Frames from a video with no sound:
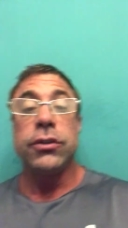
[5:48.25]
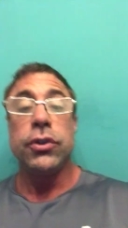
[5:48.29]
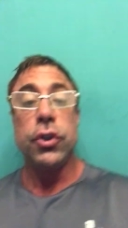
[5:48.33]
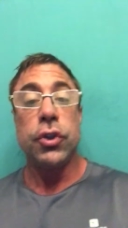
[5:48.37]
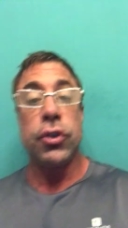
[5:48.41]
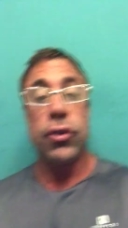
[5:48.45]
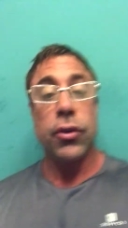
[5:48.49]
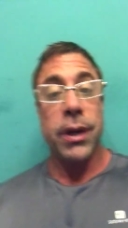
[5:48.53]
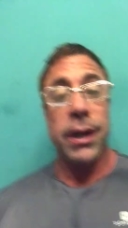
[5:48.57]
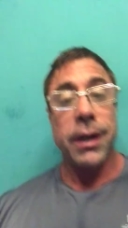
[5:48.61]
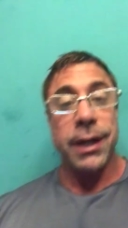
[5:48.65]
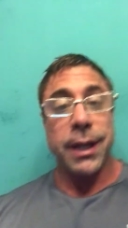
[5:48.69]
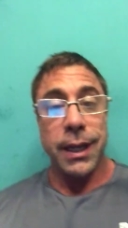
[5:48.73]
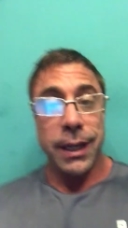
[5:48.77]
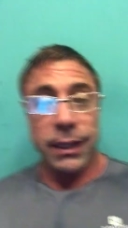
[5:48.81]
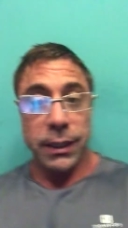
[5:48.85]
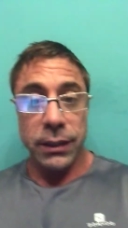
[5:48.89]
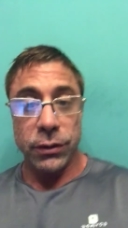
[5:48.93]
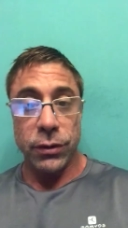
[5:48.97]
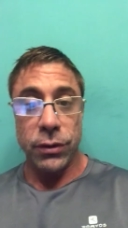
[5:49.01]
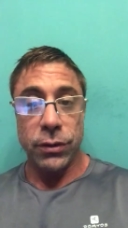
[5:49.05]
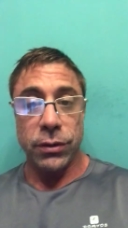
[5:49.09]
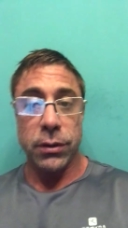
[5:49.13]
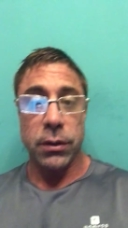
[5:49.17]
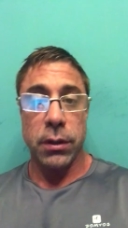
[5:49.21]
Tren
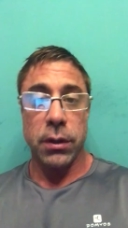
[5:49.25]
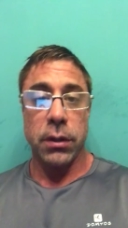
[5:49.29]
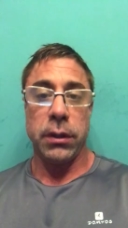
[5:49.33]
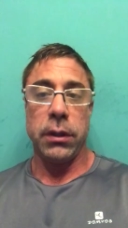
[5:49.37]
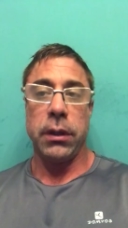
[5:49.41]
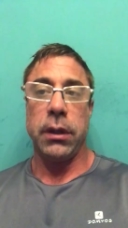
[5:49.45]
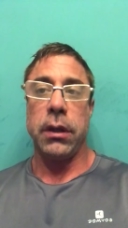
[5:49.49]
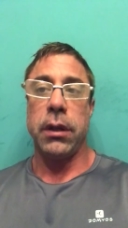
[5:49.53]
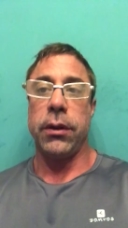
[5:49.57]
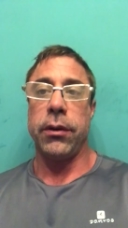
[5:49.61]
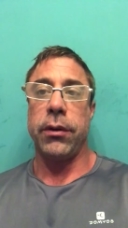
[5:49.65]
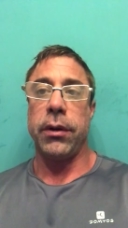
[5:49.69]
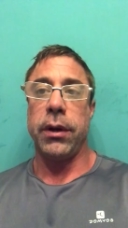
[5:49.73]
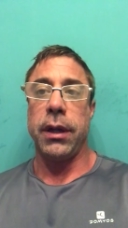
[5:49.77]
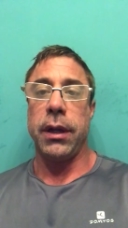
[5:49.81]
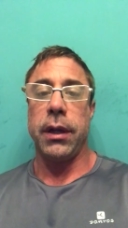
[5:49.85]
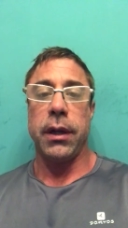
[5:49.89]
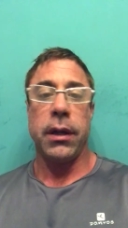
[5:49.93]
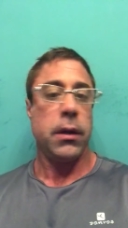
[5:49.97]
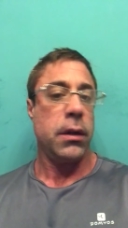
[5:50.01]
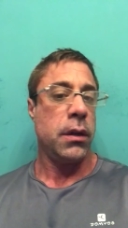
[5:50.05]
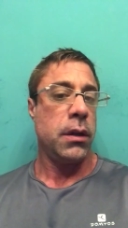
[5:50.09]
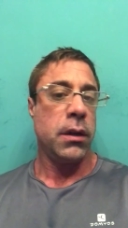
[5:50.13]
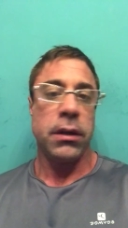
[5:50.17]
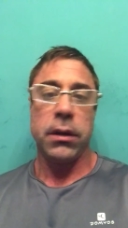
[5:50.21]
Ace, on the other
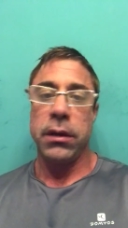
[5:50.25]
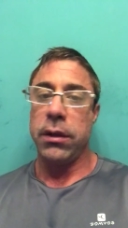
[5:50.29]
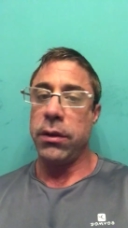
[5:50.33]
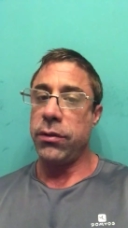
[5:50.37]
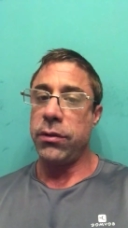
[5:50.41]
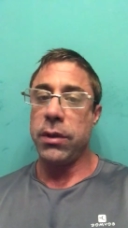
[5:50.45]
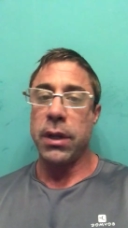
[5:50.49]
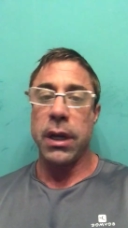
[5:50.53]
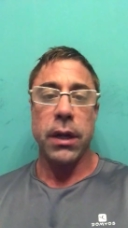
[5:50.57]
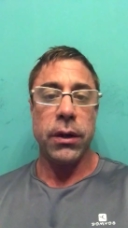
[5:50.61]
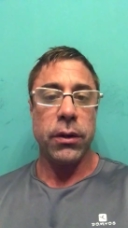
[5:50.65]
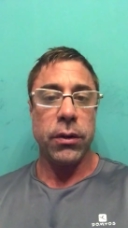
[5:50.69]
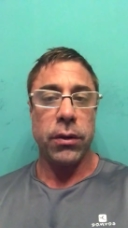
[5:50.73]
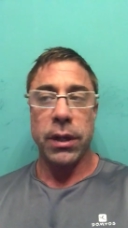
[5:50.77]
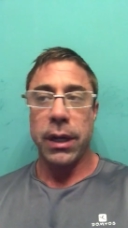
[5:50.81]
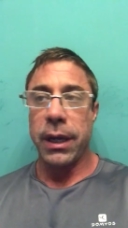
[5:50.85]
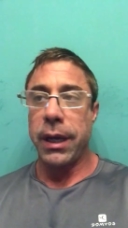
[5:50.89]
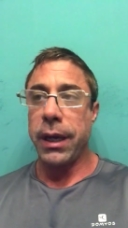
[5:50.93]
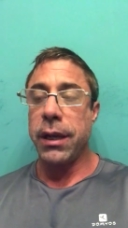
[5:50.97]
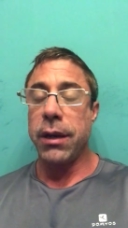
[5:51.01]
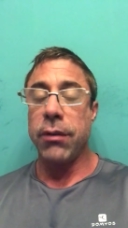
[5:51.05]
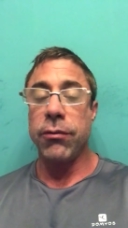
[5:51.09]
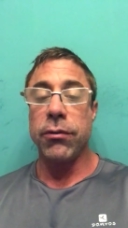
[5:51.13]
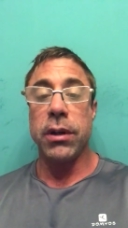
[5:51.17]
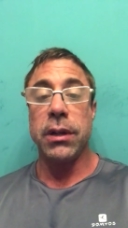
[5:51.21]
hand, does not do that.
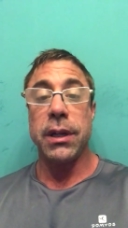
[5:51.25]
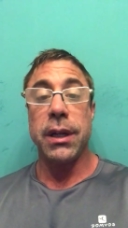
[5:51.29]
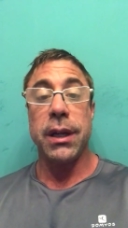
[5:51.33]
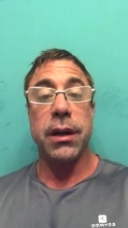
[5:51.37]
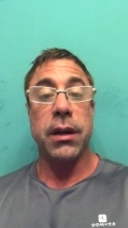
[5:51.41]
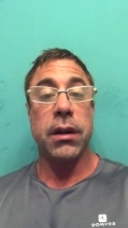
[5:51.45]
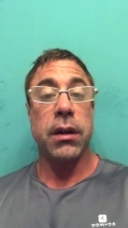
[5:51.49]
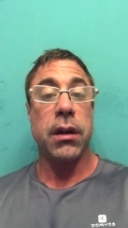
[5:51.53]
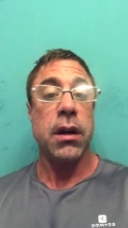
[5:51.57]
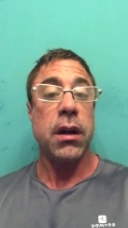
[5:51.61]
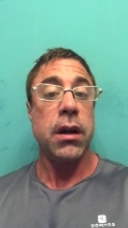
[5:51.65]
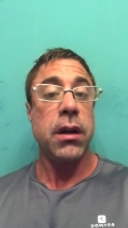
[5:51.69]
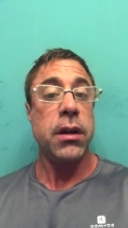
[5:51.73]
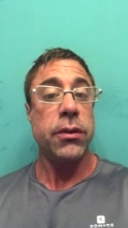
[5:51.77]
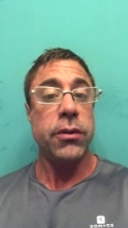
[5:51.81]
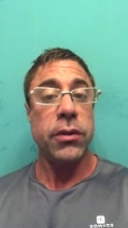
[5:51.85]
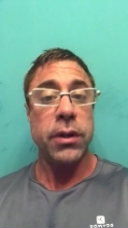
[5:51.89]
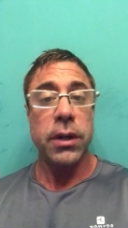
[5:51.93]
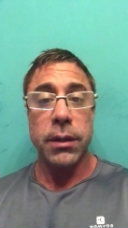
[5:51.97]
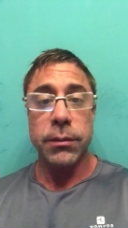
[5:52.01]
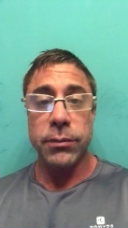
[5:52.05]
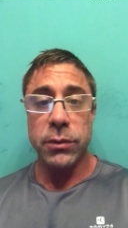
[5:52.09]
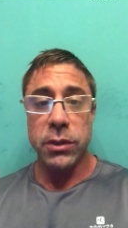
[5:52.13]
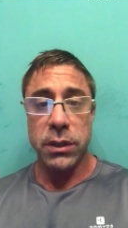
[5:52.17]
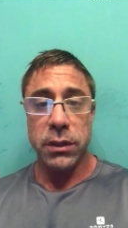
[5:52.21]
I can run that at
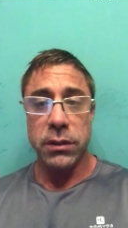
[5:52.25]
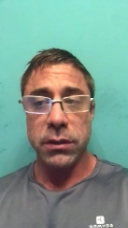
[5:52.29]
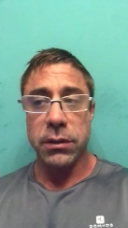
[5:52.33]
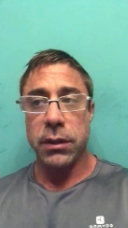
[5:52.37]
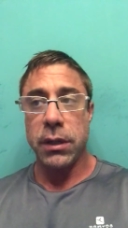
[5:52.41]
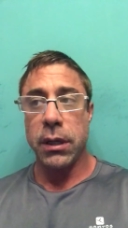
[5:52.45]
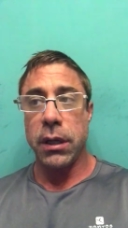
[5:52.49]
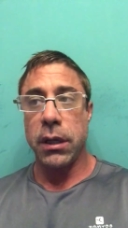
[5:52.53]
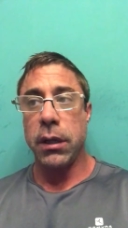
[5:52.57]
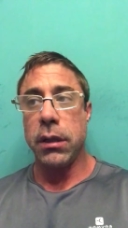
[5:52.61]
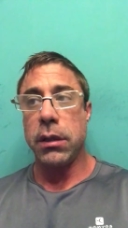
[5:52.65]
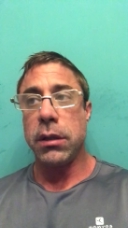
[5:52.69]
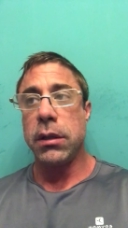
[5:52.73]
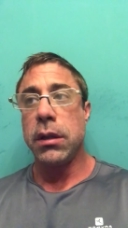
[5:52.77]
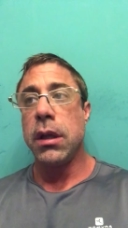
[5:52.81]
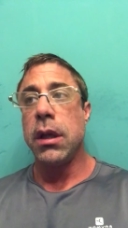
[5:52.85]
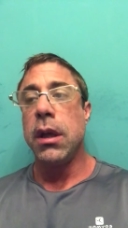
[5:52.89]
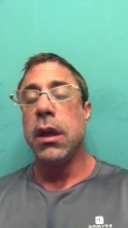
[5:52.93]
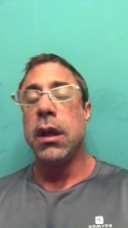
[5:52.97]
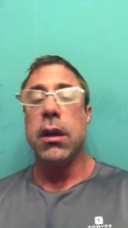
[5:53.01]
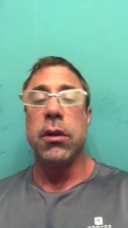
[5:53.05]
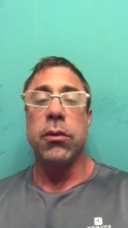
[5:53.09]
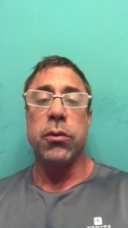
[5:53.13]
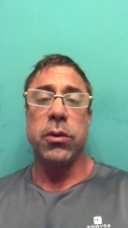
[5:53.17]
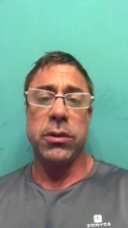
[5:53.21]
100 mgs a day,
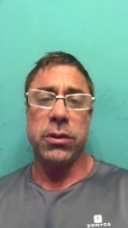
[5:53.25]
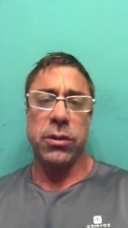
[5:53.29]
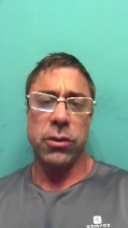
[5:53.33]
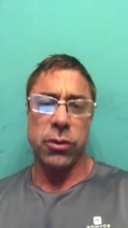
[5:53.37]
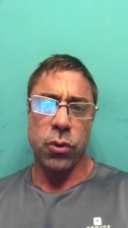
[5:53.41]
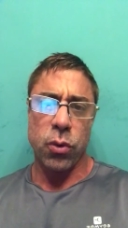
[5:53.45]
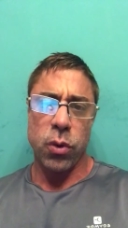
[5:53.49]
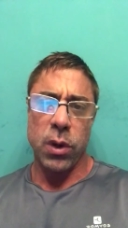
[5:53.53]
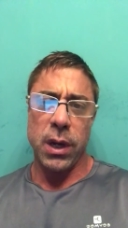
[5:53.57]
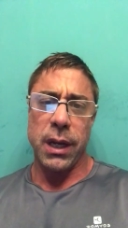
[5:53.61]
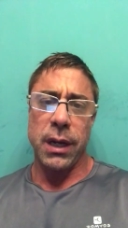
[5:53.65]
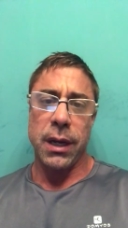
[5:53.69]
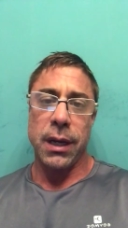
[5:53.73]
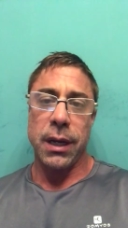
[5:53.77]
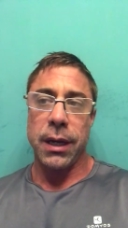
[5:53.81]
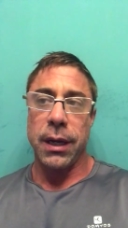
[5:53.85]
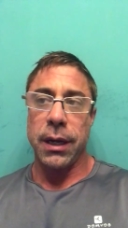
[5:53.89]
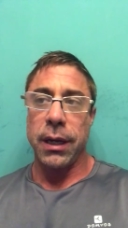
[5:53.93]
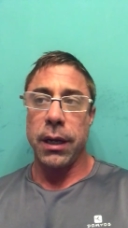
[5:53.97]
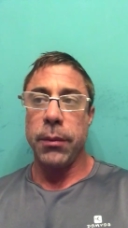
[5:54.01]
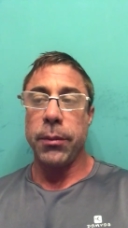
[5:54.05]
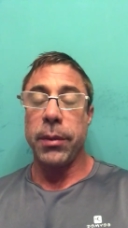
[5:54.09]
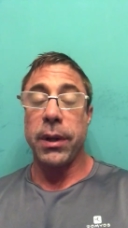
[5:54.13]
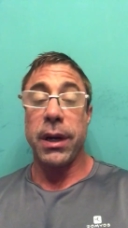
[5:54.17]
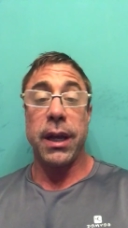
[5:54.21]
which is quite
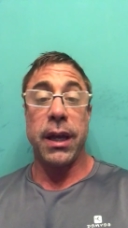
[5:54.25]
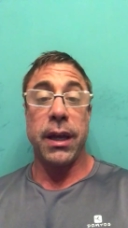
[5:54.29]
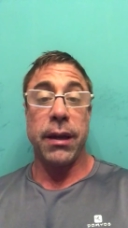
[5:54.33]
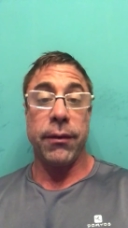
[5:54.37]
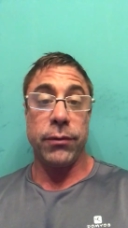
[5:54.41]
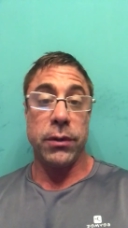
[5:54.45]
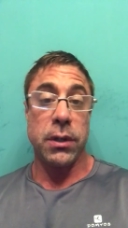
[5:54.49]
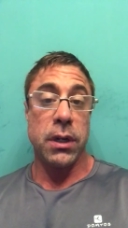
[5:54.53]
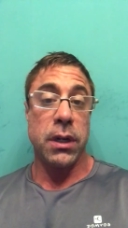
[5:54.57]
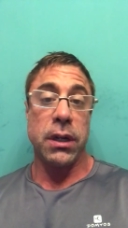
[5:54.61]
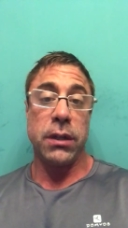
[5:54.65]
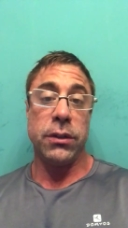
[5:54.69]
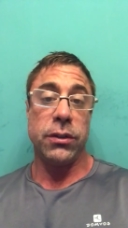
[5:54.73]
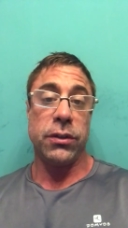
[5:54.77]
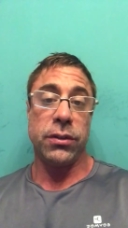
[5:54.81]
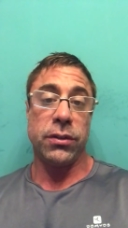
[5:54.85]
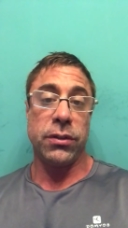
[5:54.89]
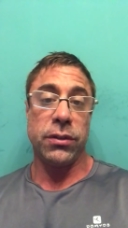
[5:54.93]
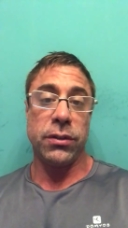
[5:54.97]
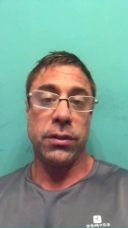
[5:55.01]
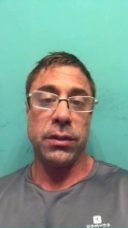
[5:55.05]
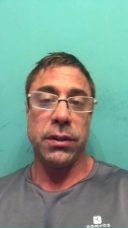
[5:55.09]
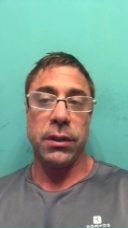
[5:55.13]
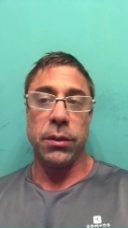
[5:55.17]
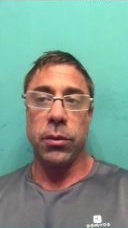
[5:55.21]
high, but I have done it just
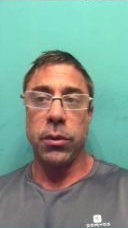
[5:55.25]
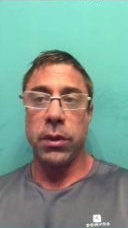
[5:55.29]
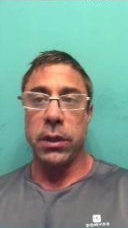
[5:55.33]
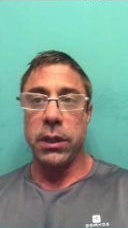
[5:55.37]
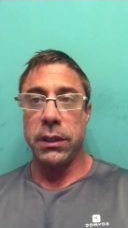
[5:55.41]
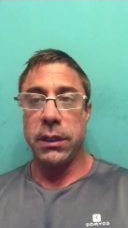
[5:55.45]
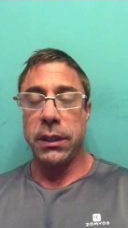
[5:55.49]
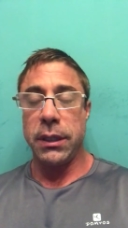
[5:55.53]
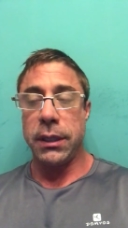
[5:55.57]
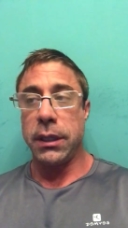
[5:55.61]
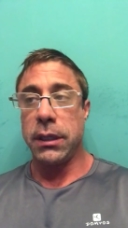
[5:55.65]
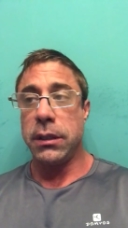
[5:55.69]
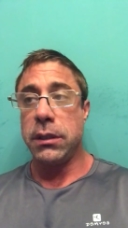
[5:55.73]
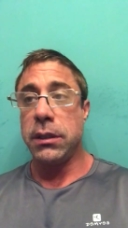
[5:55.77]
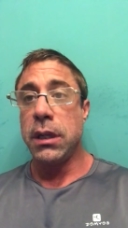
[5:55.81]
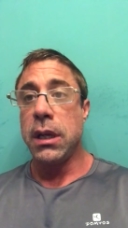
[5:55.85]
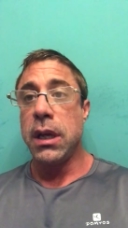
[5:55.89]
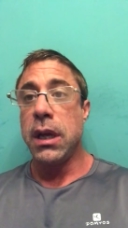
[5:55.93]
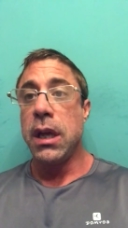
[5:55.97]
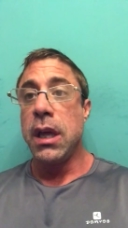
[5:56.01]
to see what it did.